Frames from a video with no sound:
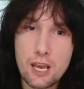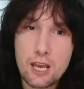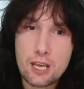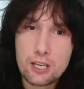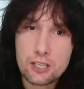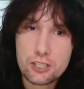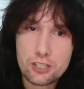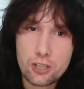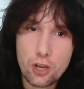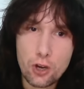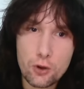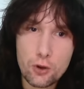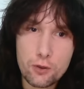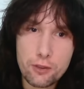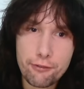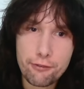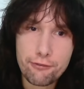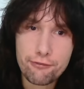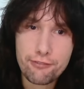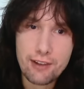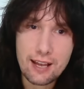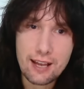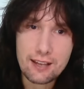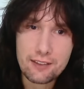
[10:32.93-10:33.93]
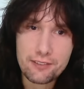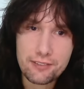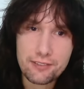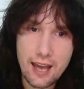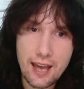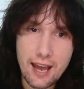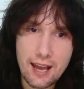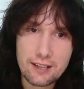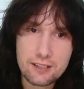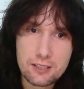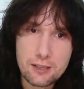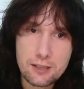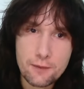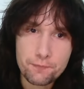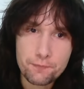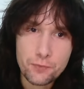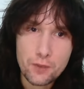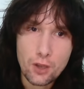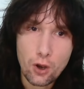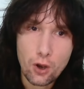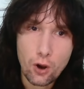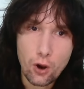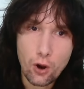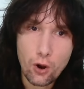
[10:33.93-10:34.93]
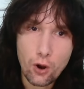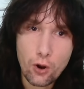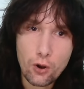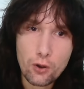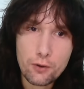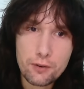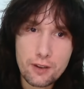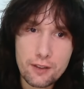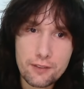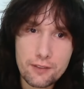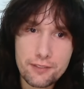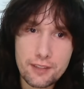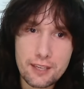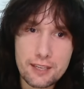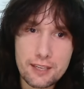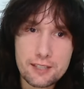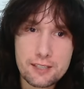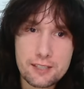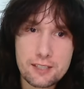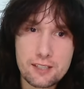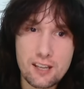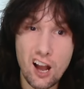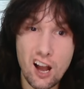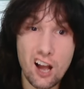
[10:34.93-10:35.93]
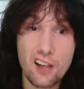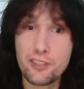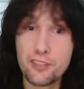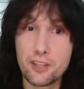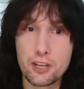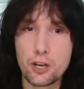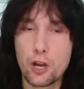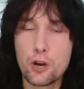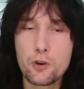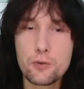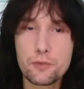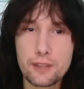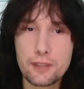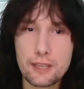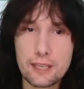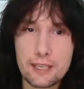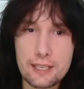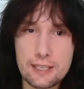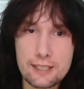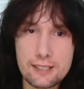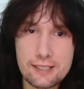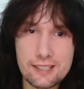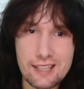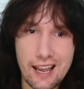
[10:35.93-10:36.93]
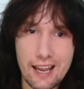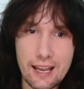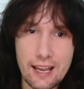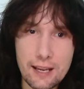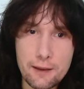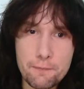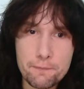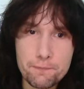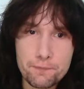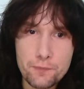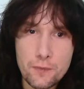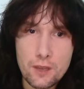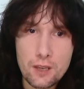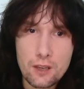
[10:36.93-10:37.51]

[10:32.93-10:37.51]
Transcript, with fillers: So the fact that on this other note that he sang,